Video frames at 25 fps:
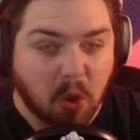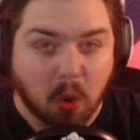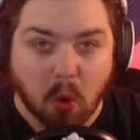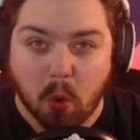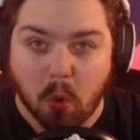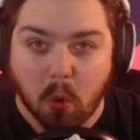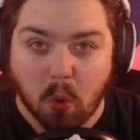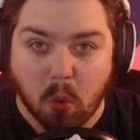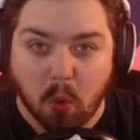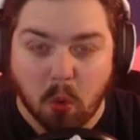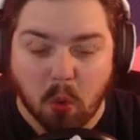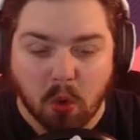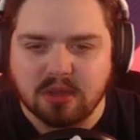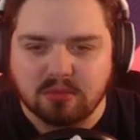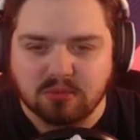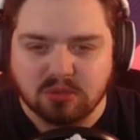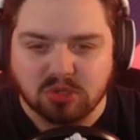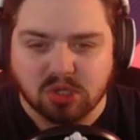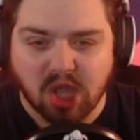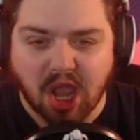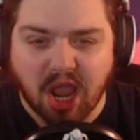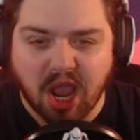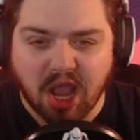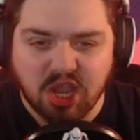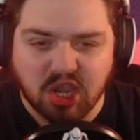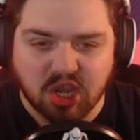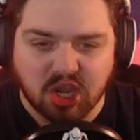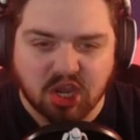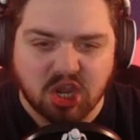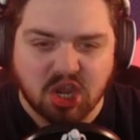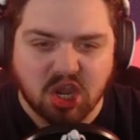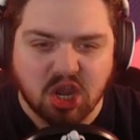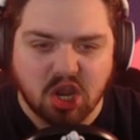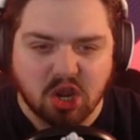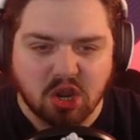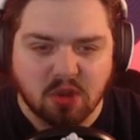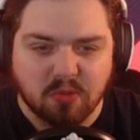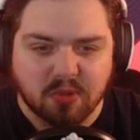I'm glad you're
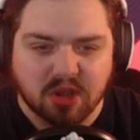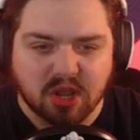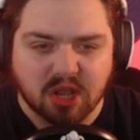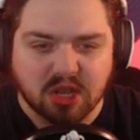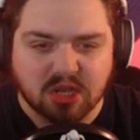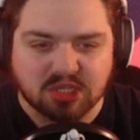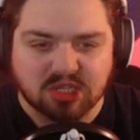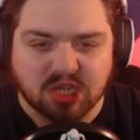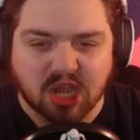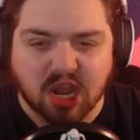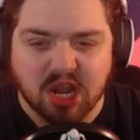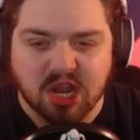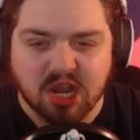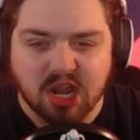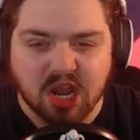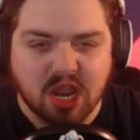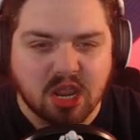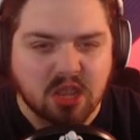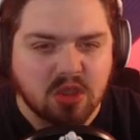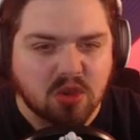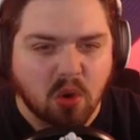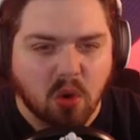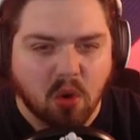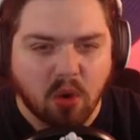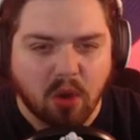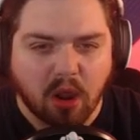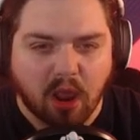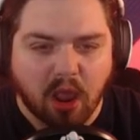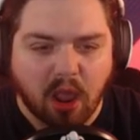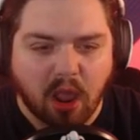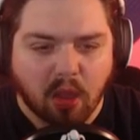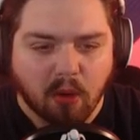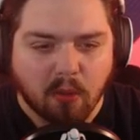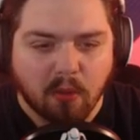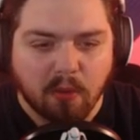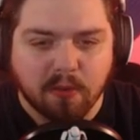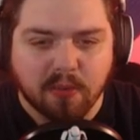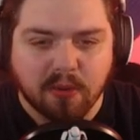here because I need your
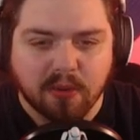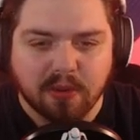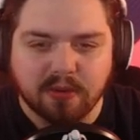help.